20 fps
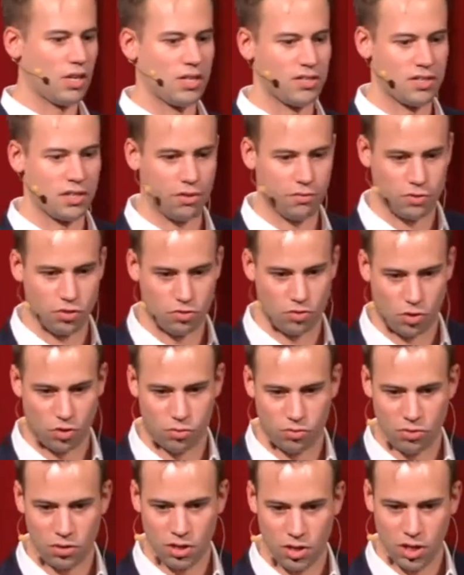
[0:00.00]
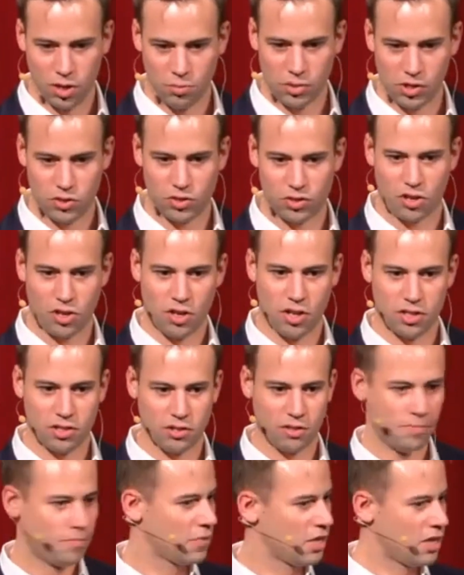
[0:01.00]
that selfie drone, because all
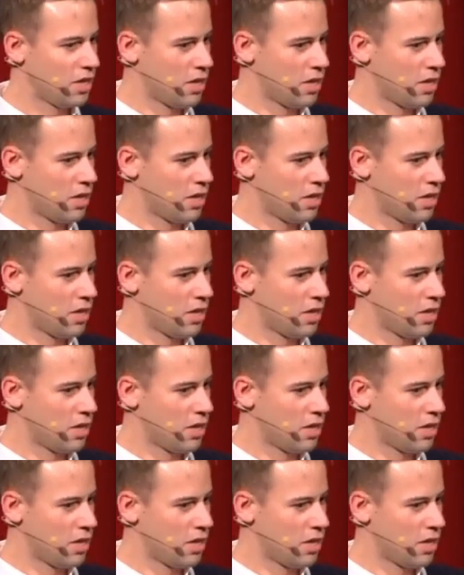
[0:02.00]
the